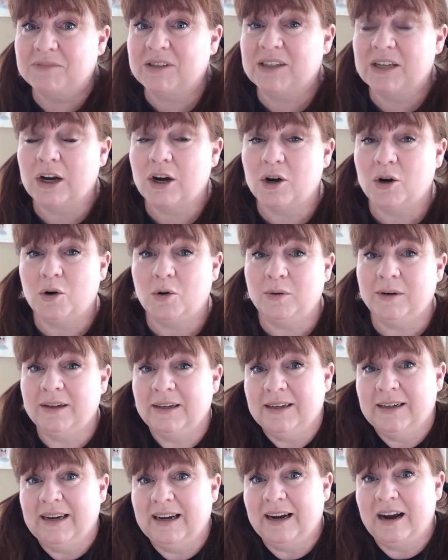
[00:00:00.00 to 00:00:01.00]
So
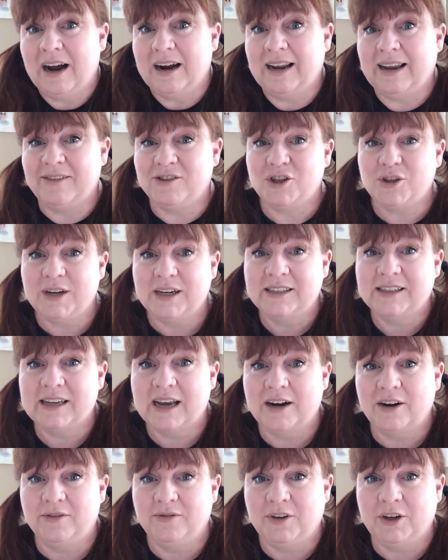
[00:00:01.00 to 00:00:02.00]
kind of gives you an
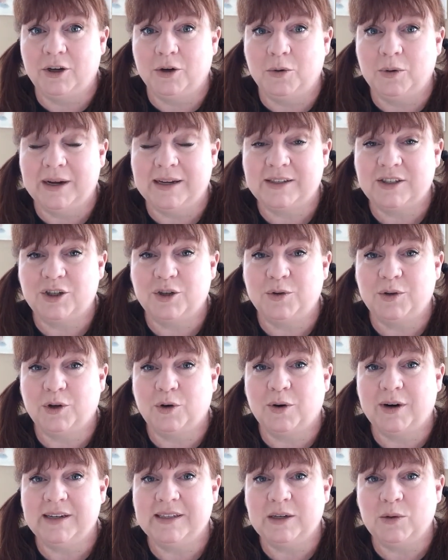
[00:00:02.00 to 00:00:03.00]
insider view as to the
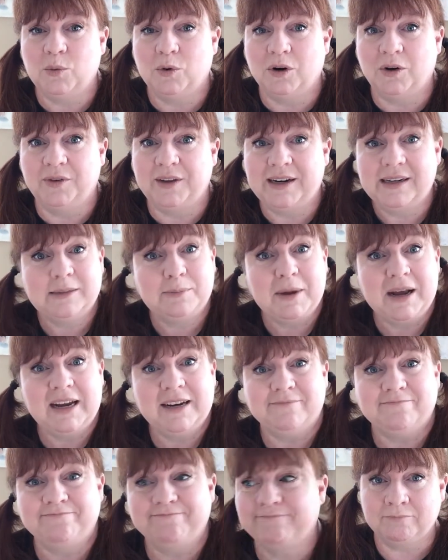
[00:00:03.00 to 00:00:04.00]
crazy world that is
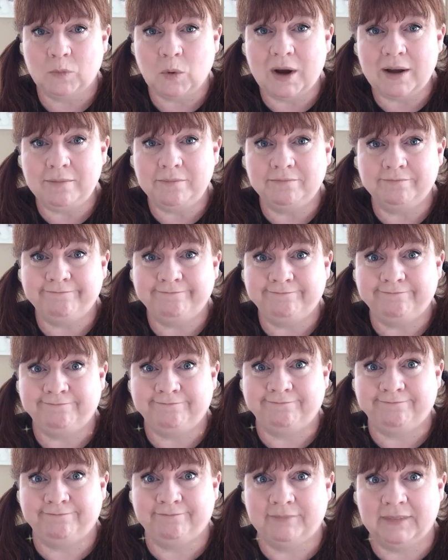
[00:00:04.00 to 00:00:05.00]
mine. Well,
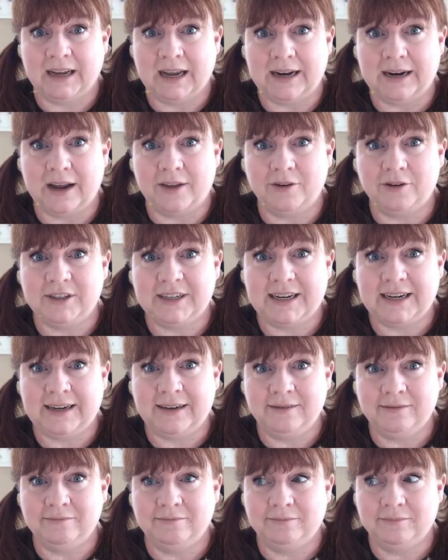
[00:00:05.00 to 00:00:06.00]
another
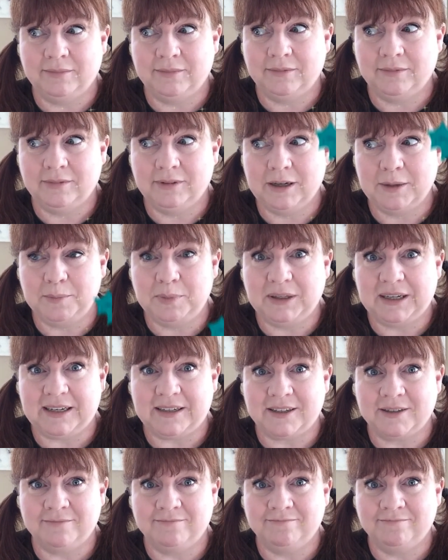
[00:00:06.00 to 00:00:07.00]
day
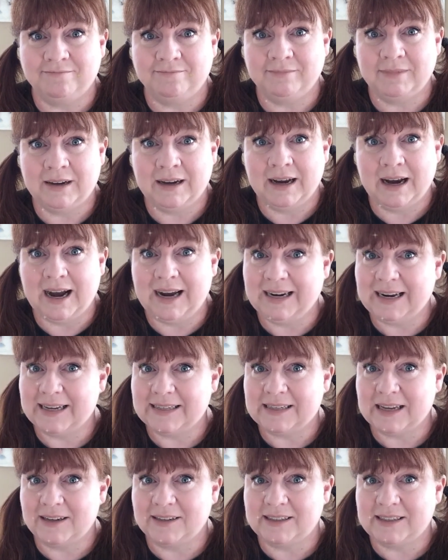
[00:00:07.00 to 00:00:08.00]
complete. I
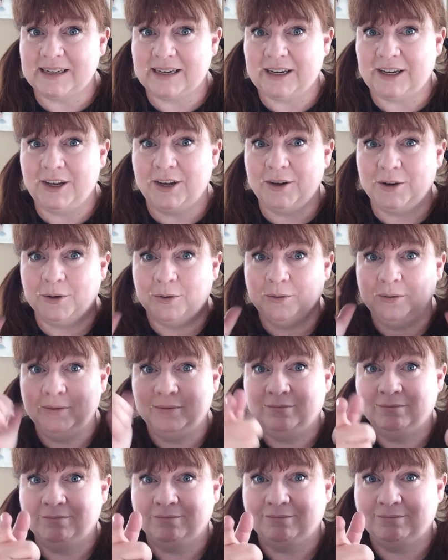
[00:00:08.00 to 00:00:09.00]
guess I'll see you
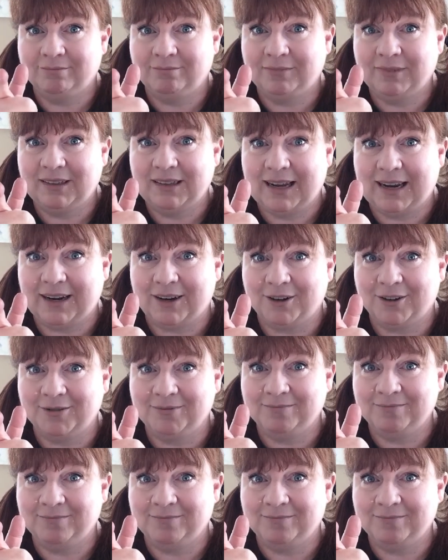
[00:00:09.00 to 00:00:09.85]
later.